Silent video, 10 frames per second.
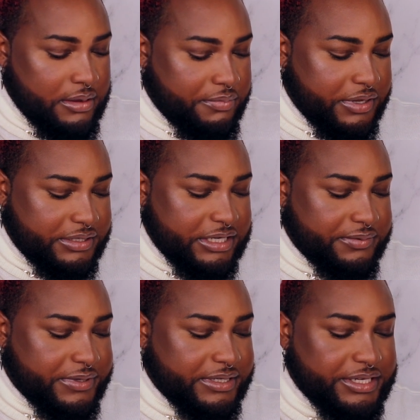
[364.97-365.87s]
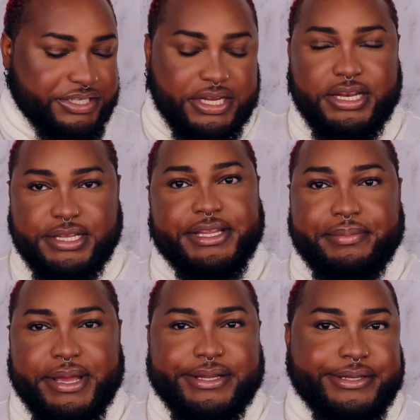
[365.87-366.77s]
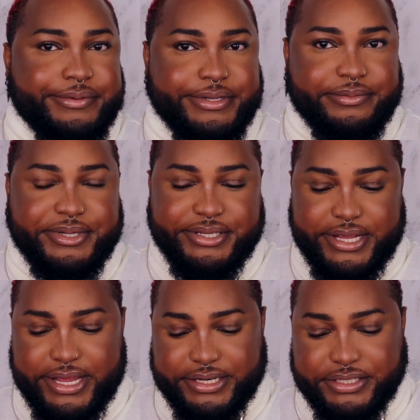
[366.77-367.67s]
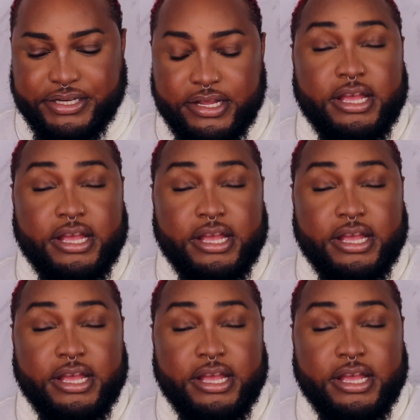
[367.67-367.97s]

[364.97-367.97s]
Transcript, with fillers: But just because the shade is a pastel, it doesn't mean it's ashy.